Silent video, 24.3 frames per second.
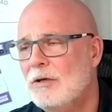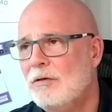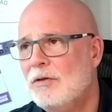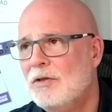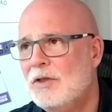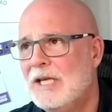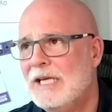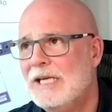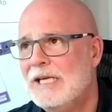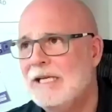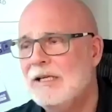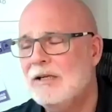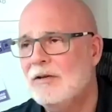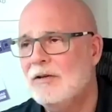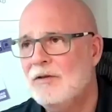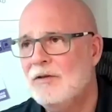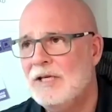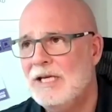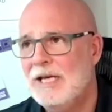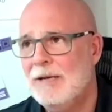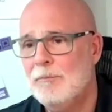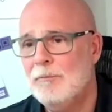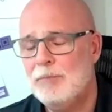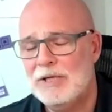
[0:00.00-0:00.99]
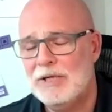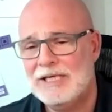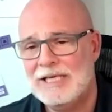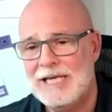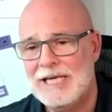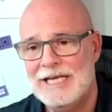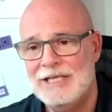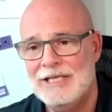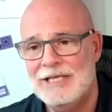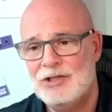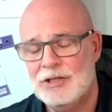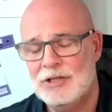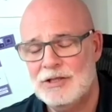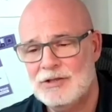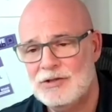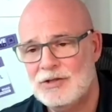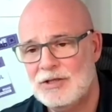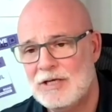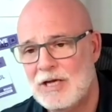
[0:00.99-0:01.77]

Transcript: think the implications are